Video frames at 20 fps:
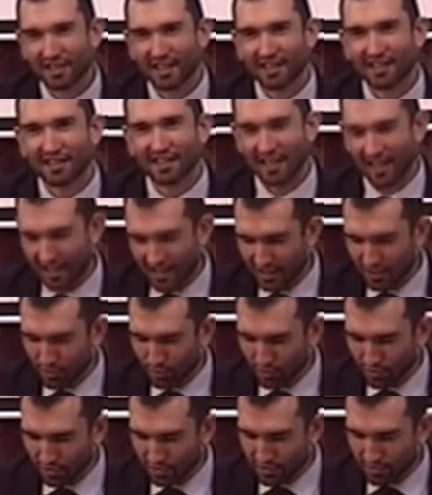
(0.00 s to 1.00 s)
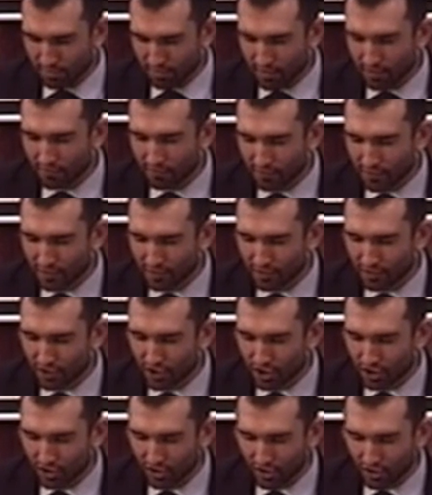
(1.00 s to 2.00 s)
at the annual Springfield
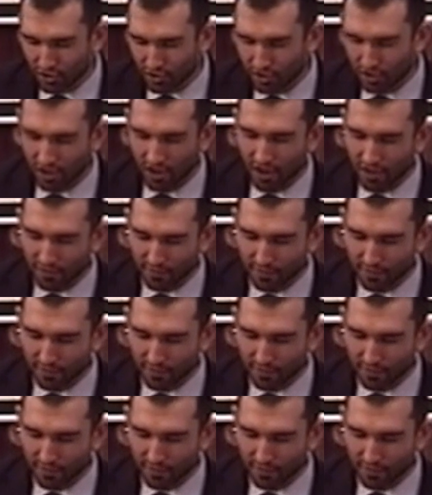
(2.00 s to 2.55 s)
Chili Cook-Off.